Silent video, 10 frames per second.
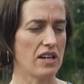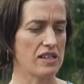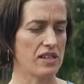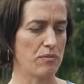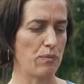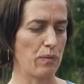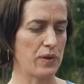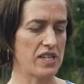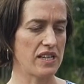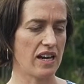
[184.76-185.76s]
as a
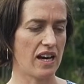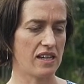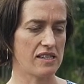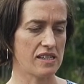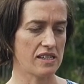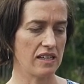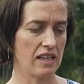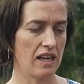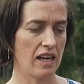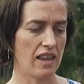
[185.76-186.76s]
body that has
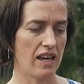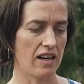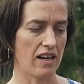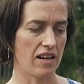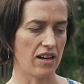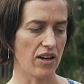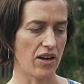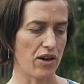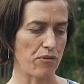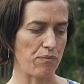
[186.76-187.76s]
then.
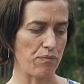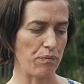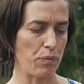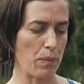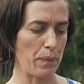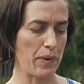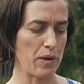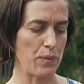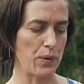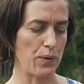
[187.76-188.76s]
Um,
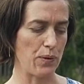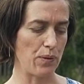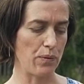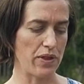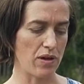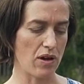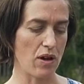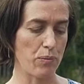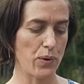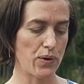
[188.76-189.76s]
people with a,
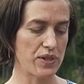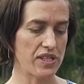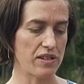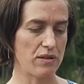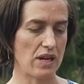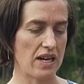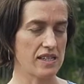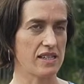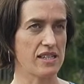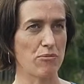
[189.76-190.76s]
a, board that
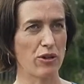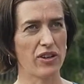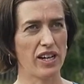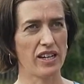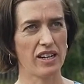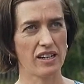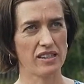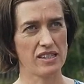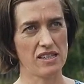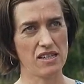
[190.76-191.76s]
has a democratic
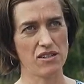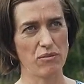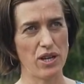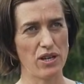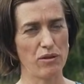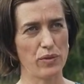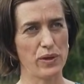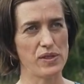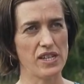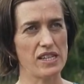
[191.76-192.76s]
decision making
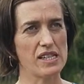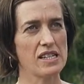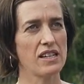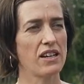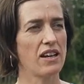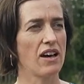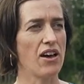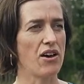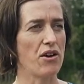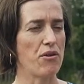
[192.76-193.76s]
process
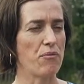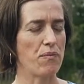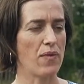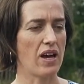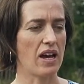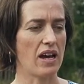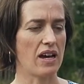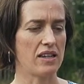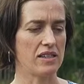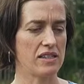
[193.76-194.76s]
um,
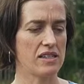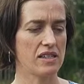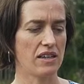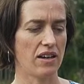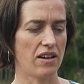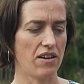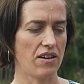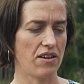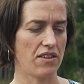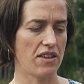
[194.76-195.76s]
and
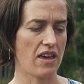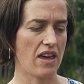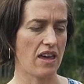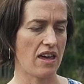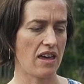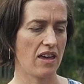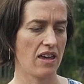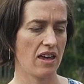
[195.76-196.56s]
uh, they